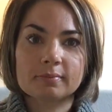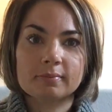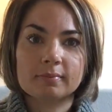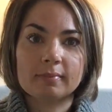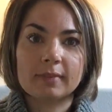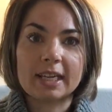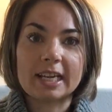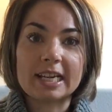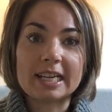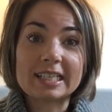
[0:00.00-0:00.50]

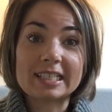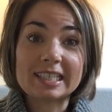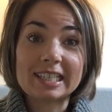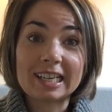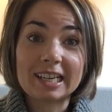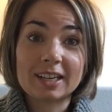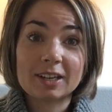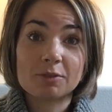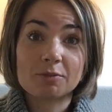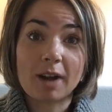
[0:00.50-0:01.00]
easy,
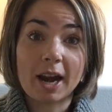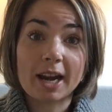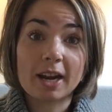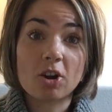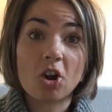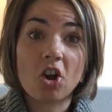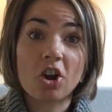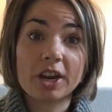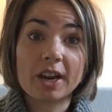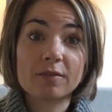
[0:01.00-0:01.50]
right? All
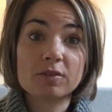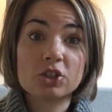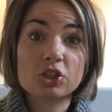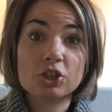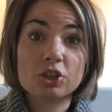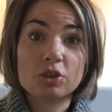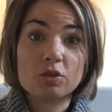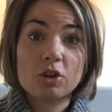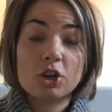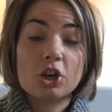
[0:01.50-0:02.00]
you have to do,
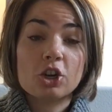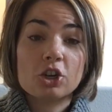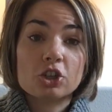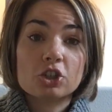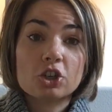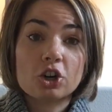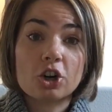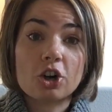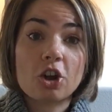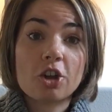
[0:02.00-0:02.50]

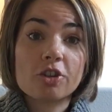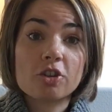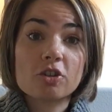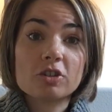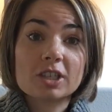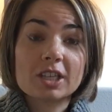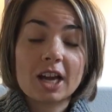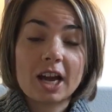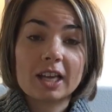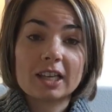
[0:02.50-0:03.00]
turn on those
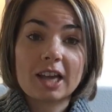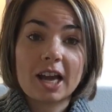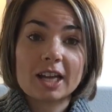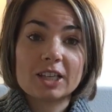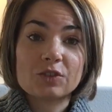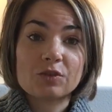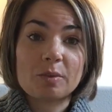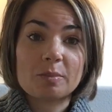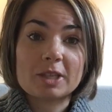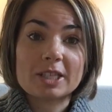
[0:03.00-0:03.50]
cut lines
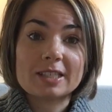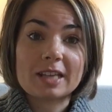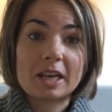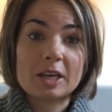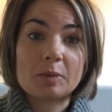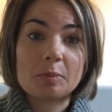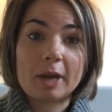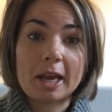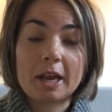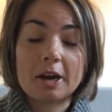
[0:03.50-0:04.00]
from the send
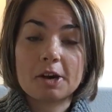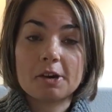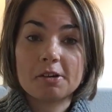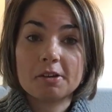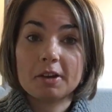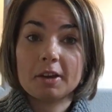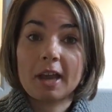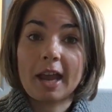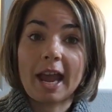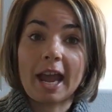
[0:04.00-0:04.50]
panel
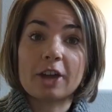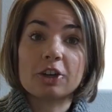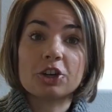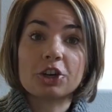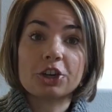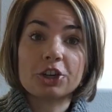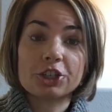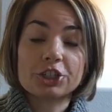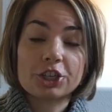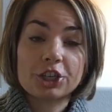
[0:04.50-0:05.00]
and you're good
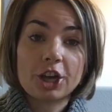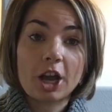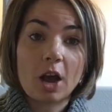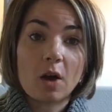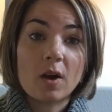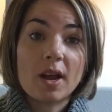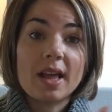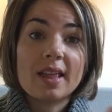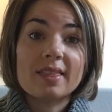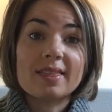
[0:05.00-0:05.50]
to go.
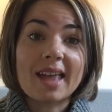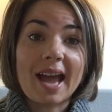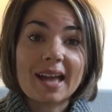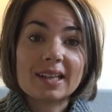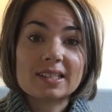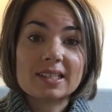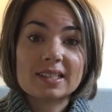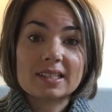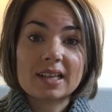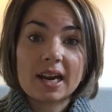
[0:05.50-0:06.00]
That
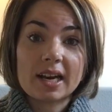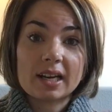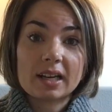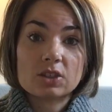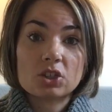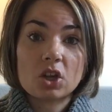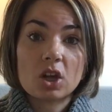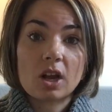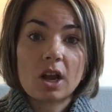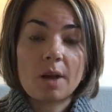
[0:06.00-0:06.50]
design I saw a
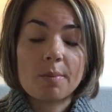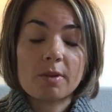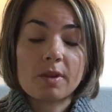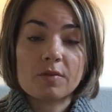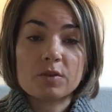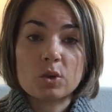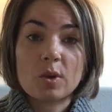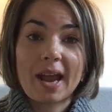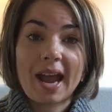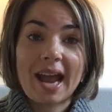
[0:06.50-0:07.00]
couple of you
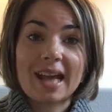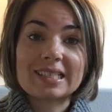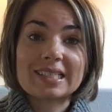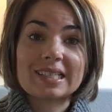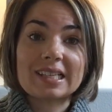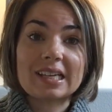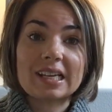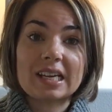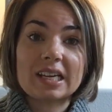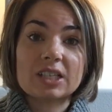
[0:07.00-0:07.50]
asking
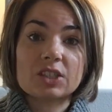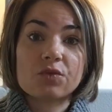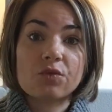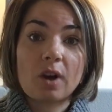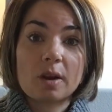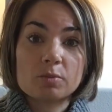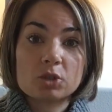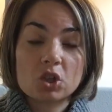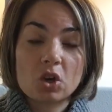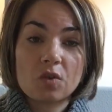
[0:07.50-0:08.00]
is from
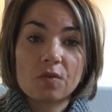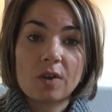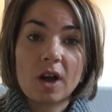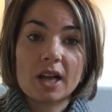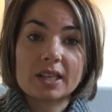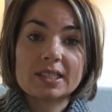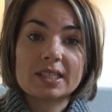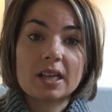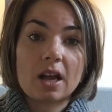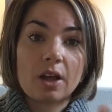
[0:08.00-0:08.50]
So Fontsy.
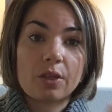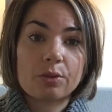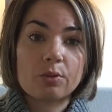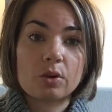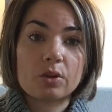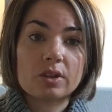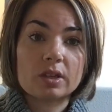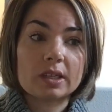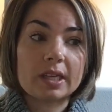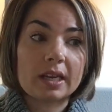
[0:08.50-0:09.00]
I'll throw the
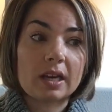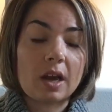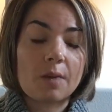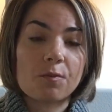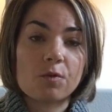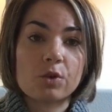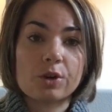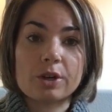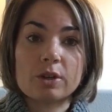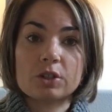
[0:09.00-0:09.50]
link up for
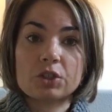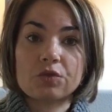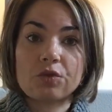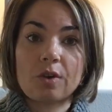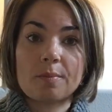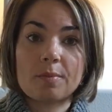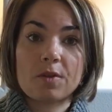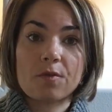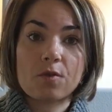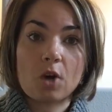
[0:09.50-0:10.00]
you. It's from the
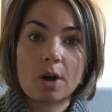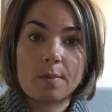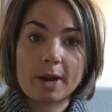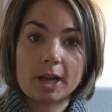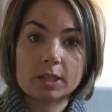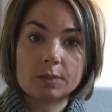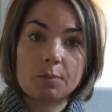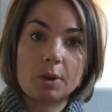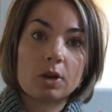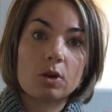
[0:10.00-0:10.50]
Farmhouse
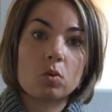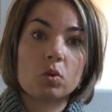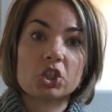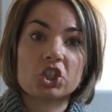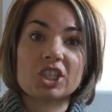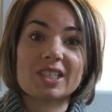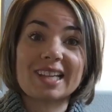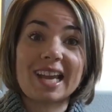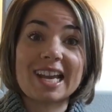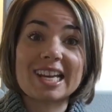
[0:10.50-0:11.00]
Bundle, which is
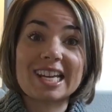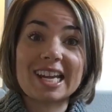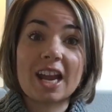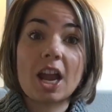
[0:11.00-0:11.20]
ending